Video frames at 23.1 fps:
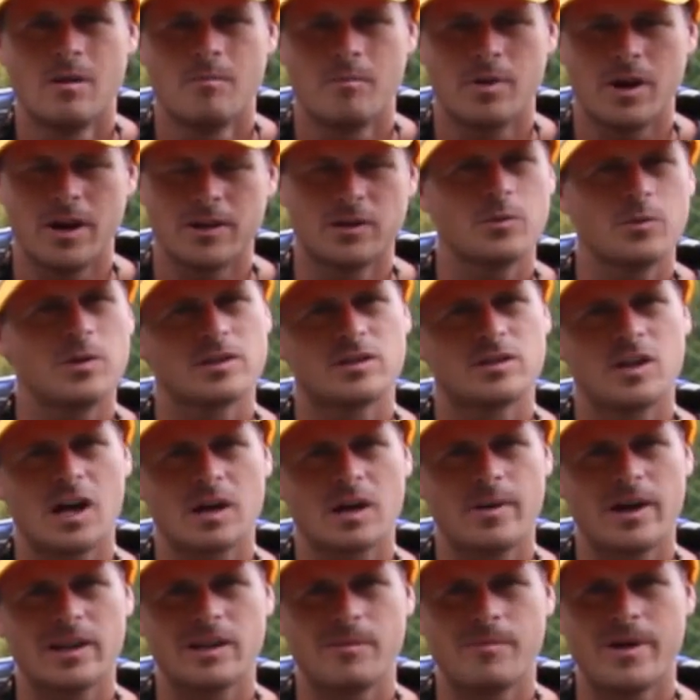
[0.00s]
But I do wanna talk
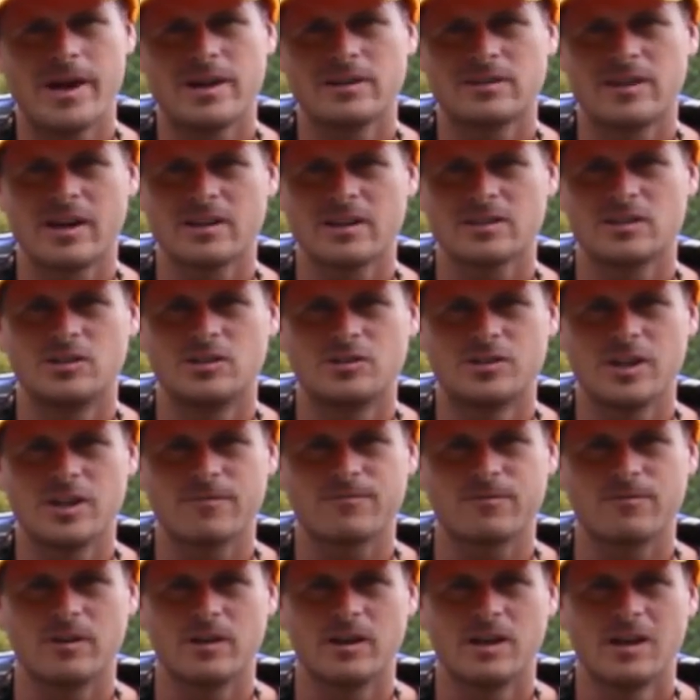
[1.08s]
about the main things that are
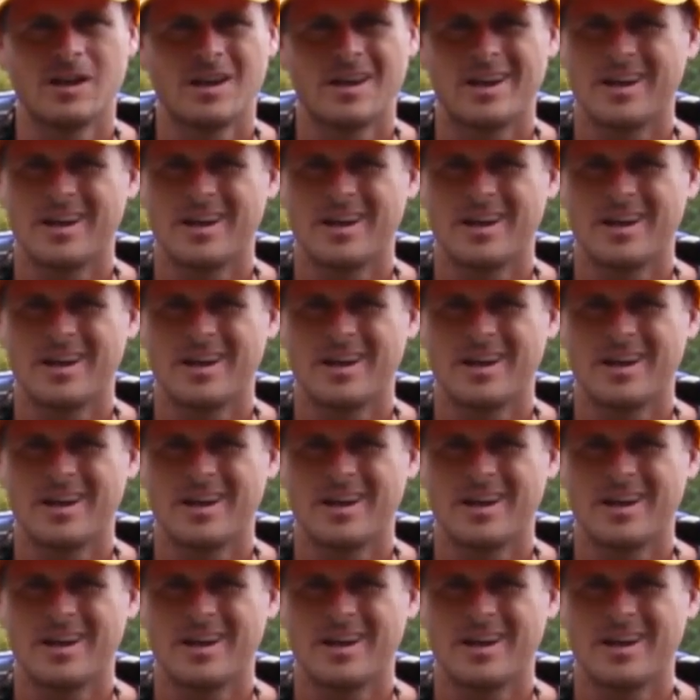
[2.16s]
different.